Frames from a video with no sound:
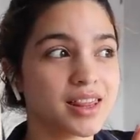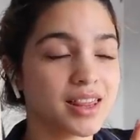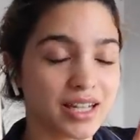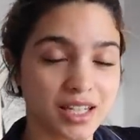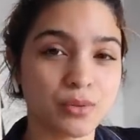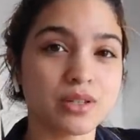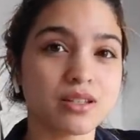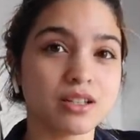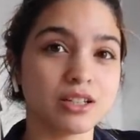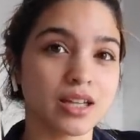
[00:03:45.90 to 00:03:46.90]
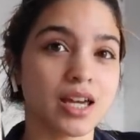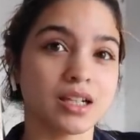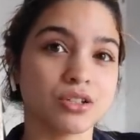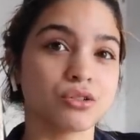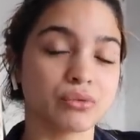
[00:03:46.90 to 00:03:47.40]
that he was looking
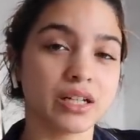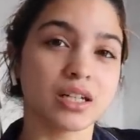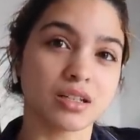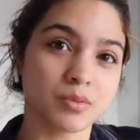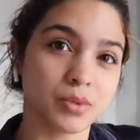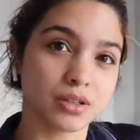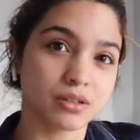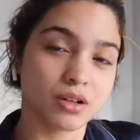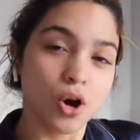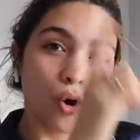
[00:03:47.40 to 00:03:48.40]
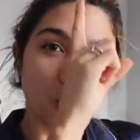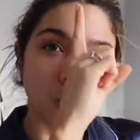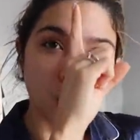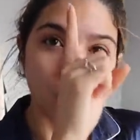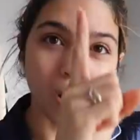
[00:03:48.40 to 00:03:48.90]
into reading this book.
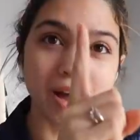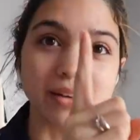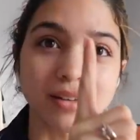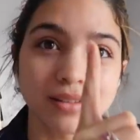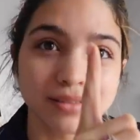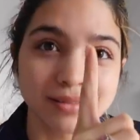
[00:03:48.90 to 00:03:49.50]
One